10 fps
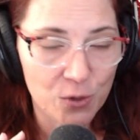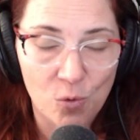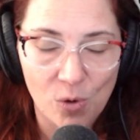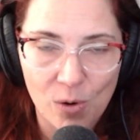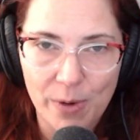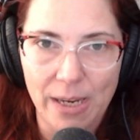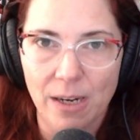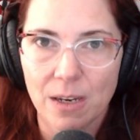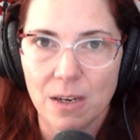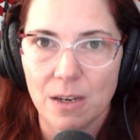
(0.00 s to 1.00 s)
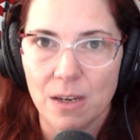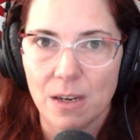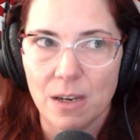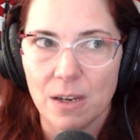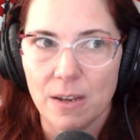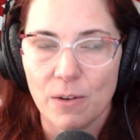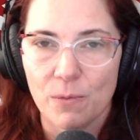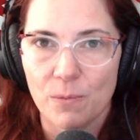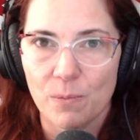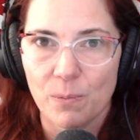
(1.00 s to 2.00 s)
growing
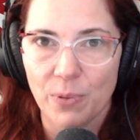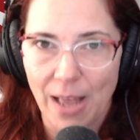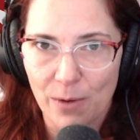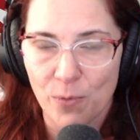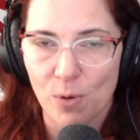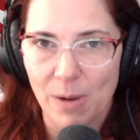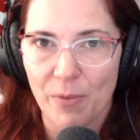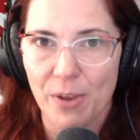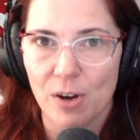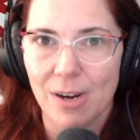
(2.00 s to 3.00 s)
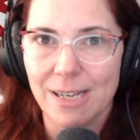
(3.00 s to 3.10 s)
platform out there is